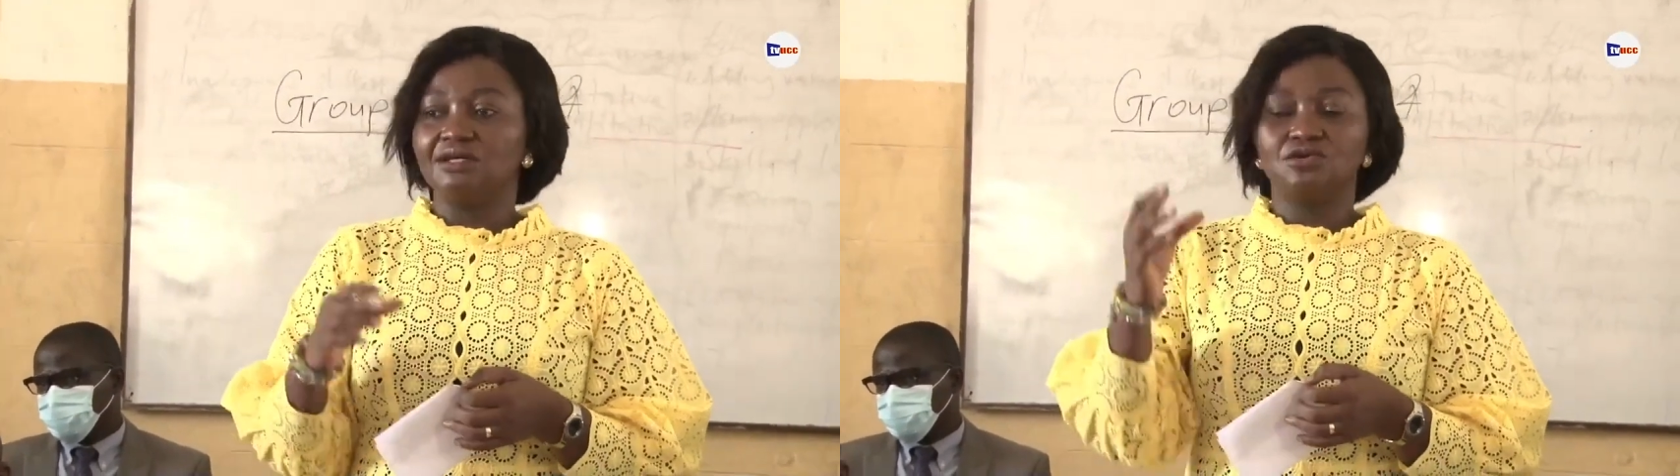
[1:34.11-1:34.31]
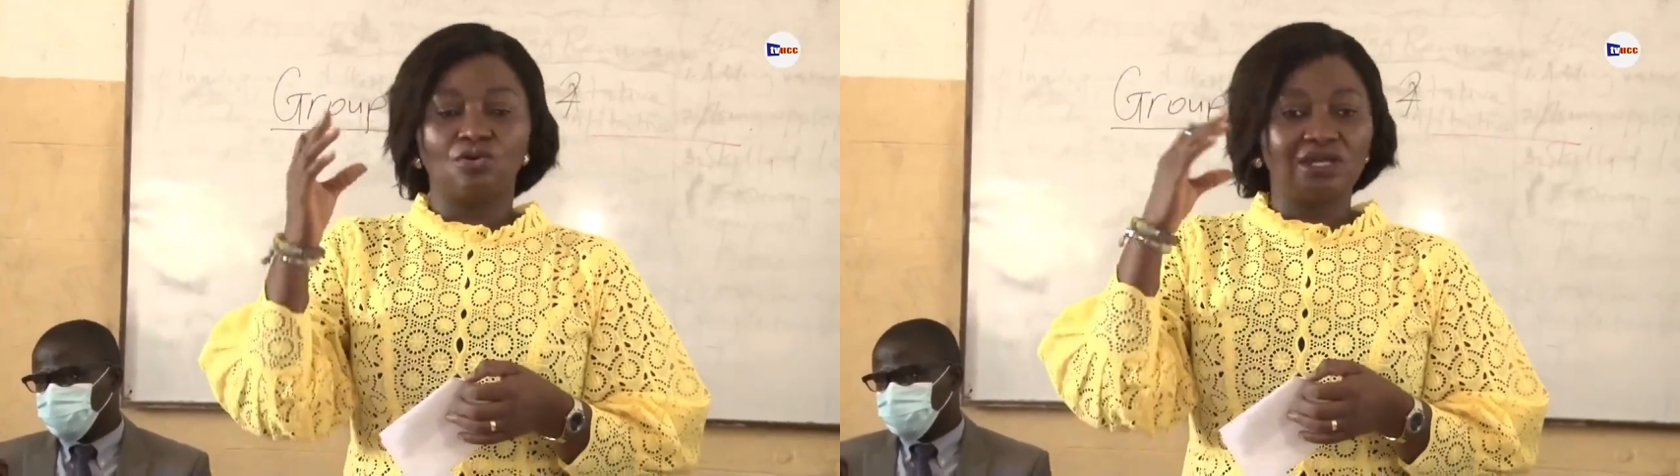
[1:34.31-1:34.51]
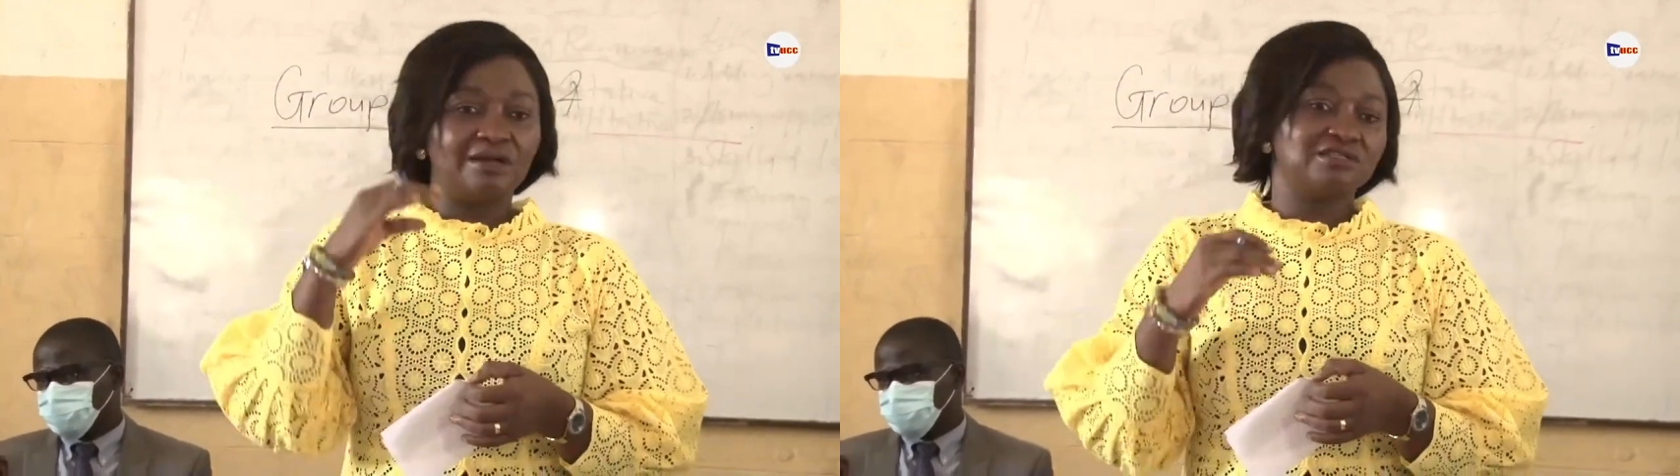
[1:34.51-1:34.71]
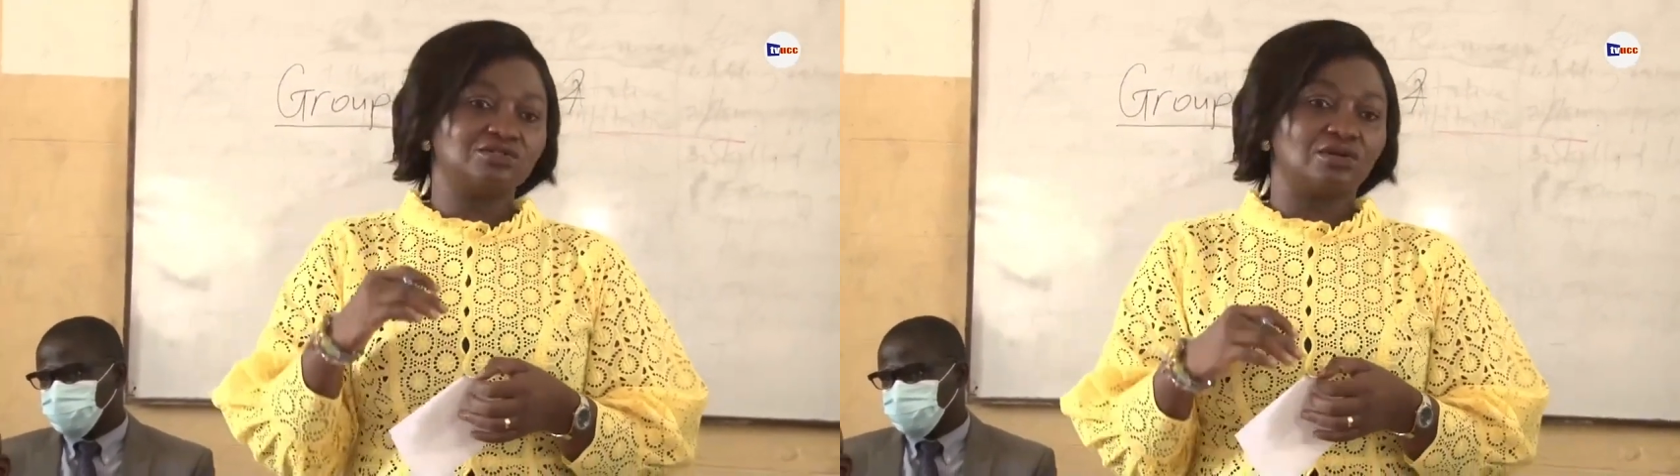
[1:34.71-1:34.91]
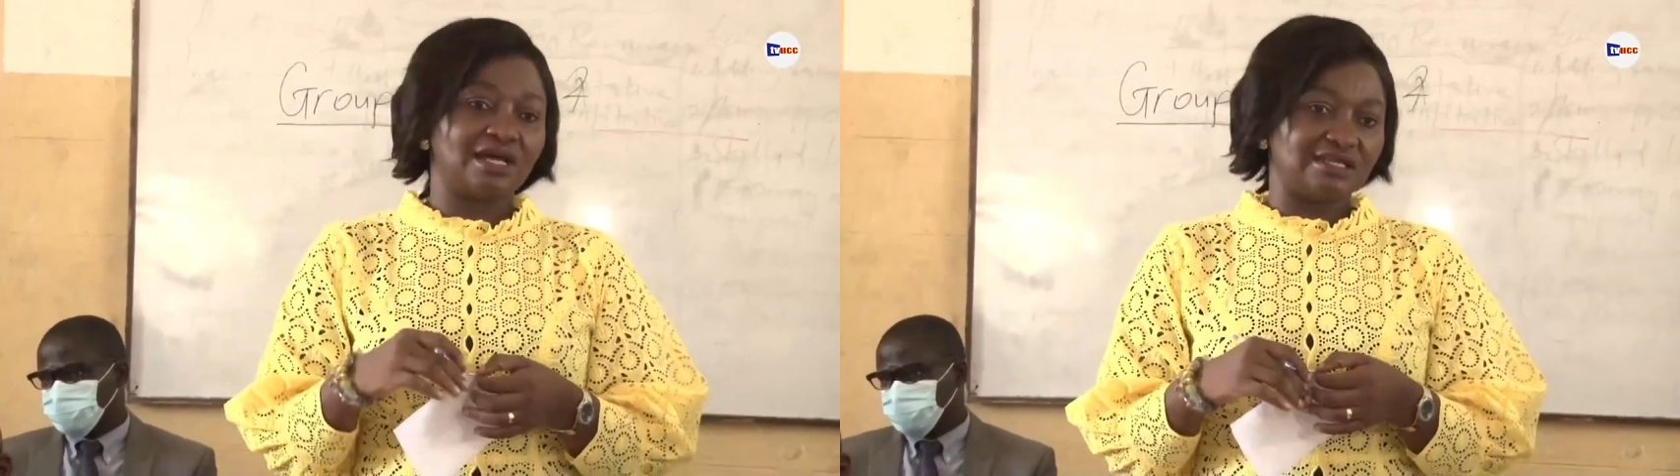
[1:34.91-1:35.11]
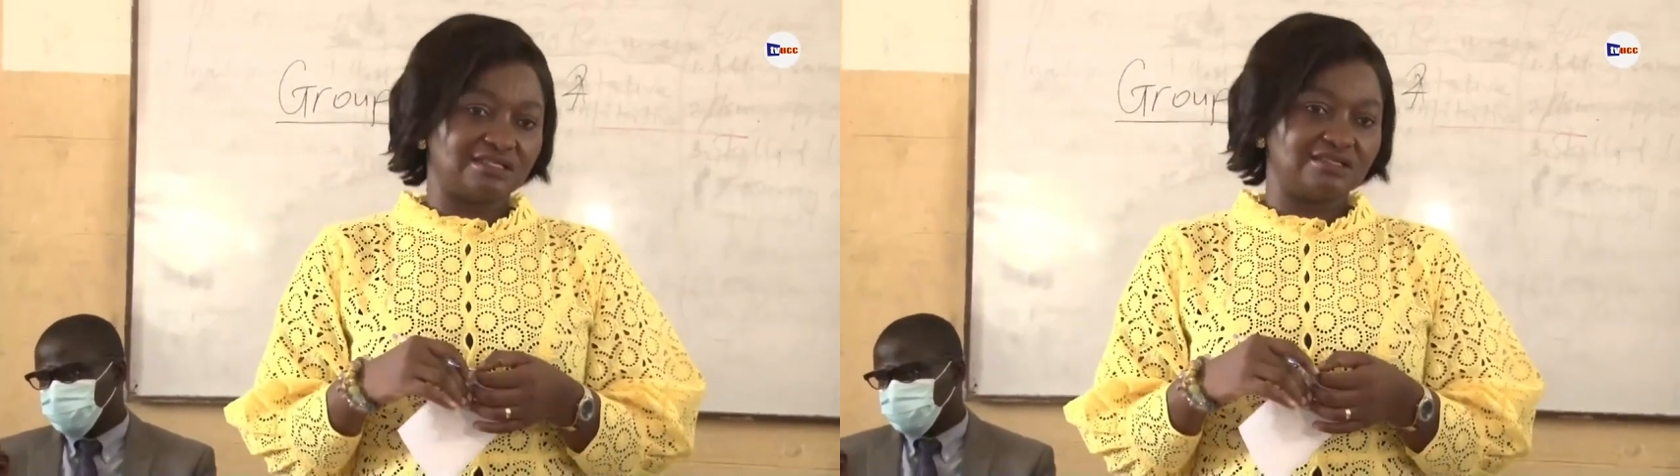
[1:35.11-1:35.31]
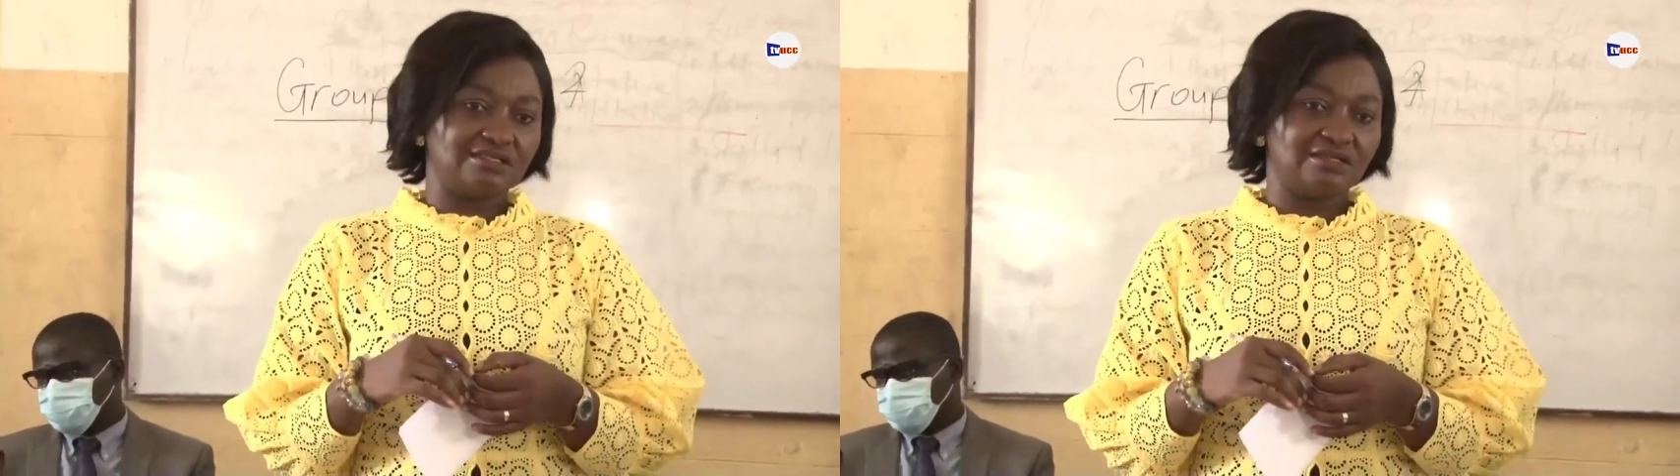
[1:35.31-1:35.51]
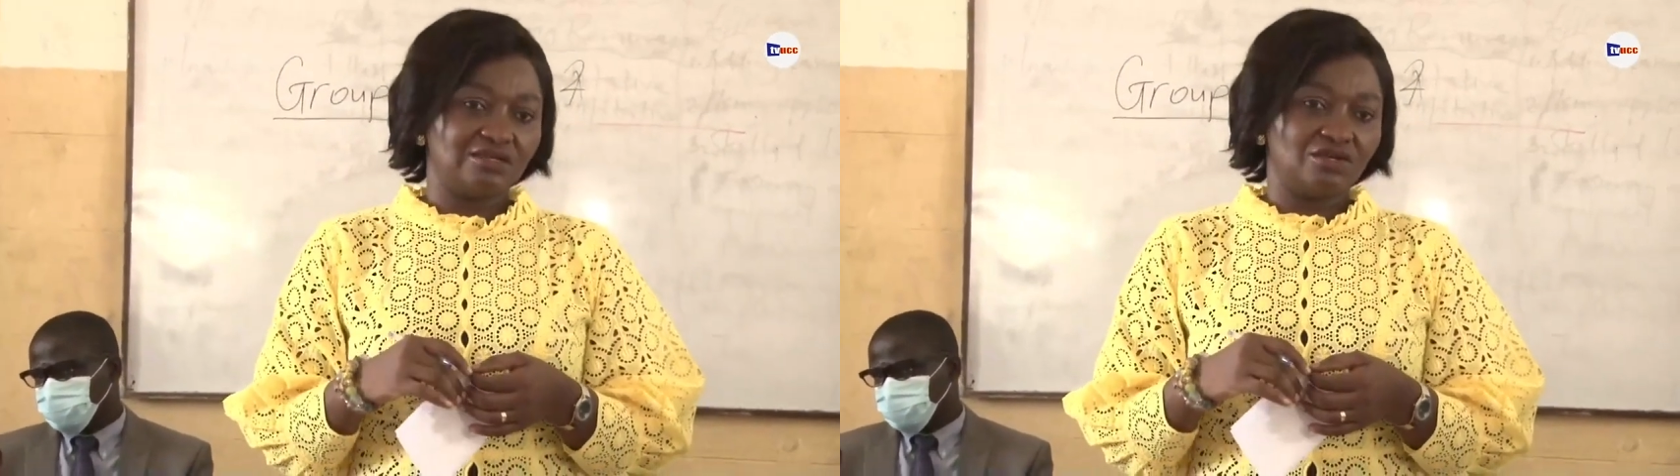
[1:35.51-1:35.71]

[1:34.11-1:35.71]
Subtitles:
it collapses on us